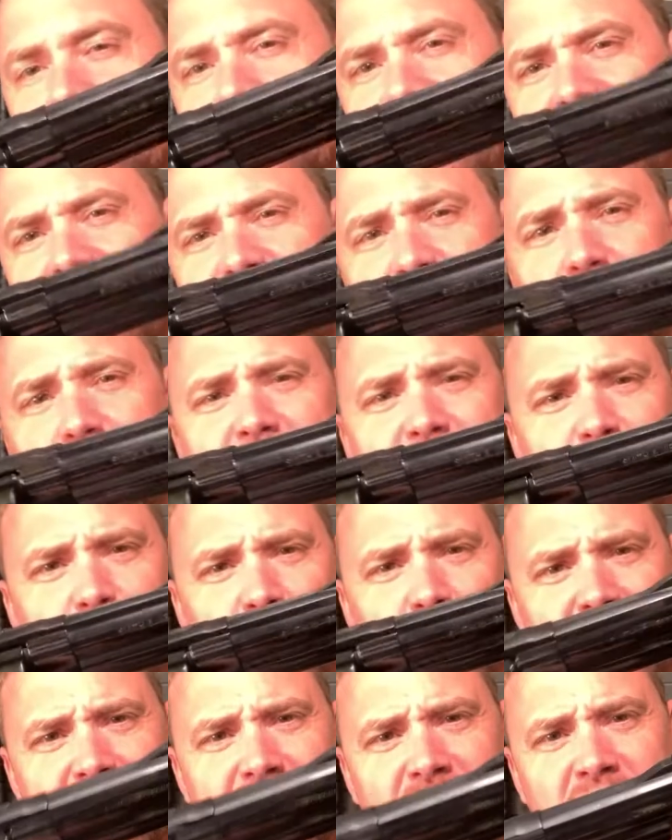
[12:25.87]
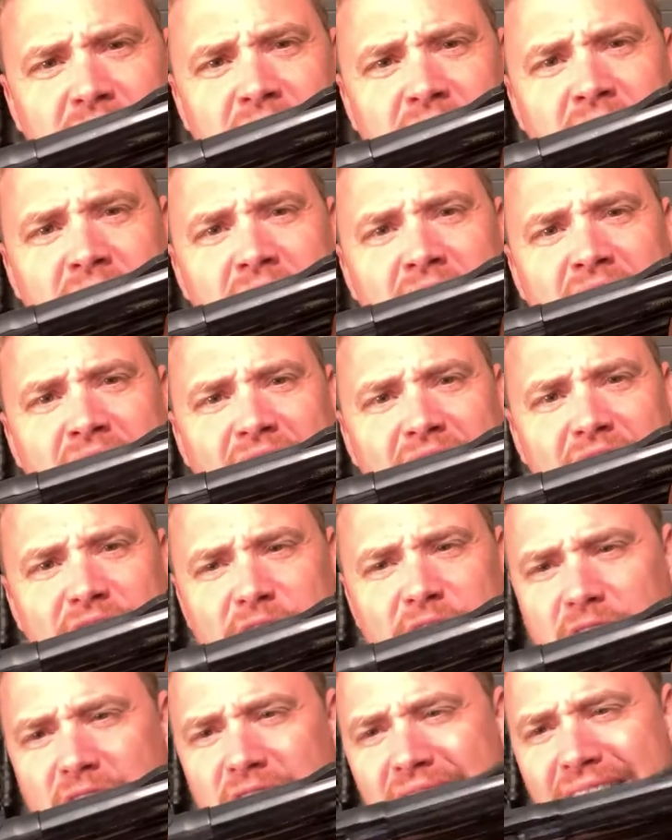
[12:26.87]
Smith & Wesson in their
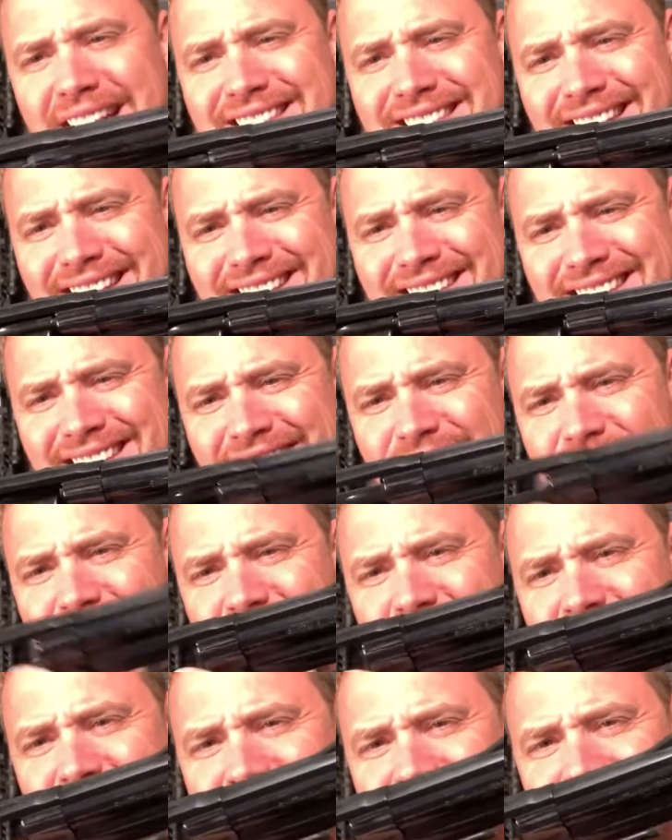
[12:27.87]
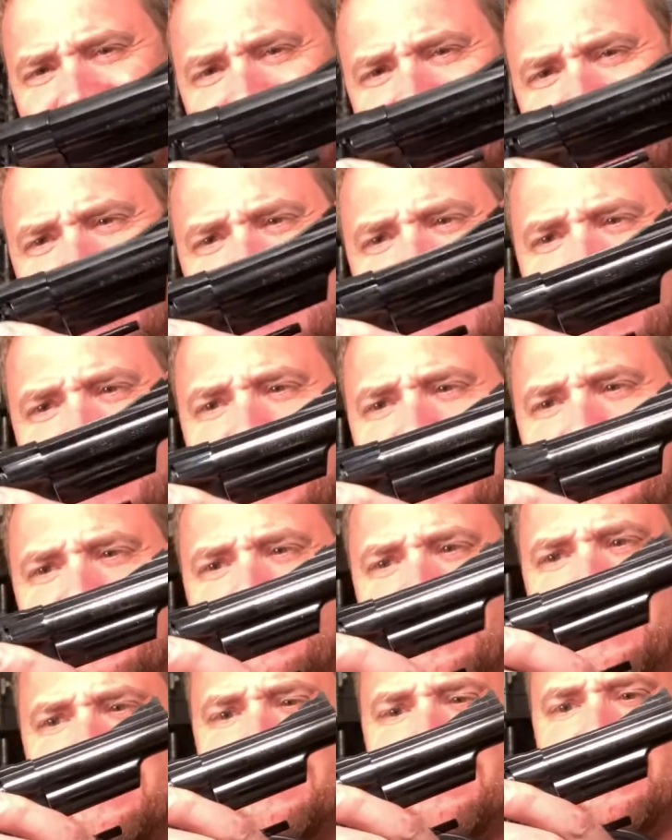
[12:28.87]
classic series. This is